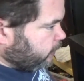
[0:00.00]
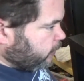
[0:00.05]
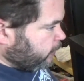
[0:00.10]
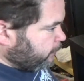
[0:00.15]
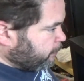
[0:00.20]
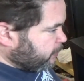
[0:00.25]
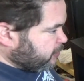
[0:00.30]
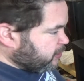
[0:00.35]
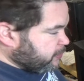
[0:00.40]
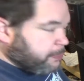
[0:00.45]
the
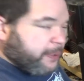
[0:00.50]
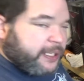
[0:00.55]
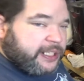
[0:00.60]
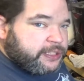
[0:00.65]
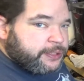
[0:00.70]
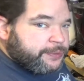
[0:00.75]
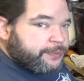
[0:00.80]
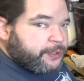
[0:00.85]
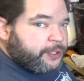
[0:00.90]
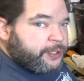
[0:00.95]

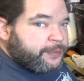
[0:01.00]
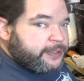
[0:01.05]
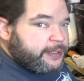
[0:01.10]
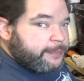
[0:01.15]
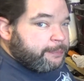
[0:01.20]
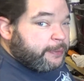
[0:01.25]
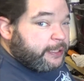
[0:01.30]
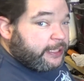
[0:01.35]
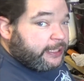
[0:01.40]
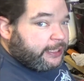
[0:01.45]
perspective of
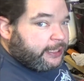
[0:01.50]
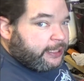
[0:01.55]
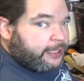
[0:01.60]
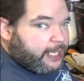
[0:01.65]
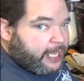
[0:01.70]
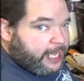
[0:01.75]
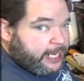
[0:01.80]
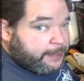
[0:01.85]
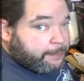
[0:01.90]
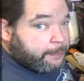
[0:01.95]
it being
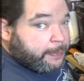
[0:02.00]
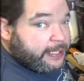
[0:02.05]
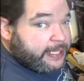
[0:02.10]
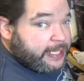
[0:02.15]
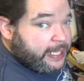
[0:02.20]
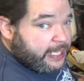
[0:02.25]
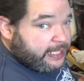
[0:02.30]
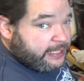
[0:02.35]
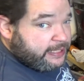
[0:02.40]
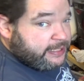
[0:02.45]
a
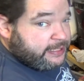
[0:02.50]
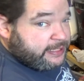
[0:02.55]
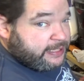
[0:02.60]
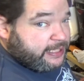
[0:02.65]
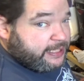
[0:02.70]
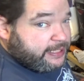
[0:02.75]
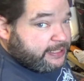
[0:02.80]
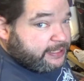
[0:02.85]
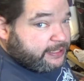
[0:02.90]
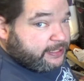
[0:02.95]

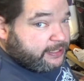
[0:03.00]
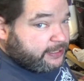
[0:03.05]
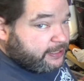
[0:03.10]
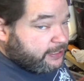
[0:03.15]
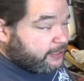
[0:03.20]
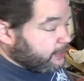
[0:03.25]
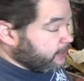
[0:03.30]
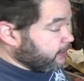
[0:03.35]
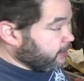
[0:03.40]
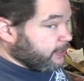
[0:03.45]
playset.
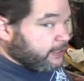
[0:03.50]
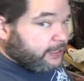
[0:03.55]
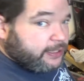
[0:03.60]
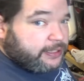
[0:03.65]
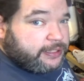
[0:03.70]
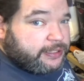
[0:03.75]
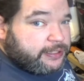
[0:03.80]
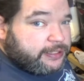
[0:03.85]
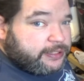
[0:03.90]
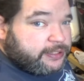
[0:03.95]

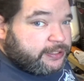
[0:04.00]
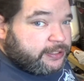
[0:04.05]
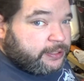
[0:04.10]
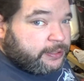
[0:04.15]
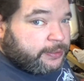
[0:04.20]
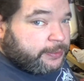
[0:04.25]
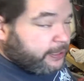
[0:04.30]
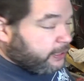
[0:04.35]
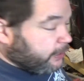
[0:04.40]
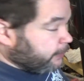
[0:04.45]

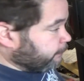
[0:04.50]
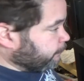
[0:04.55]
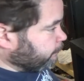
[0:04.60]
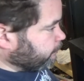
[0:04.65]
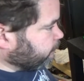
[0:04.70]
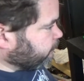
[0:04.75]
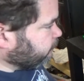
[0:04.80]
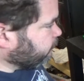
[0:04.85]
So um,